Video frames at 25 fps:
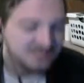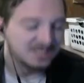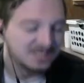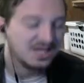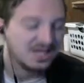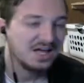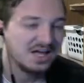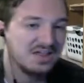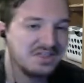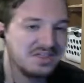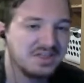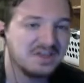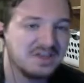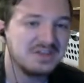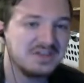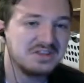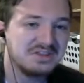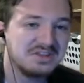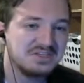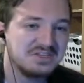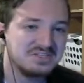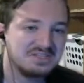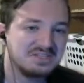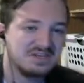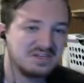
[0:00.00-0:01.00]
I think in
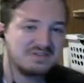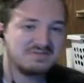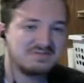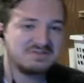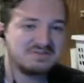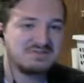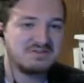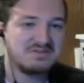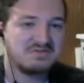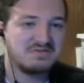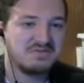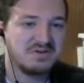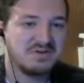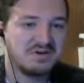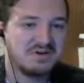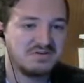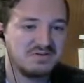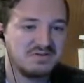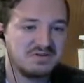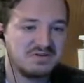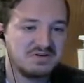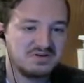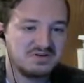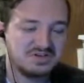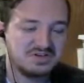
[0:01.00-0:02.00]
this I've so far heard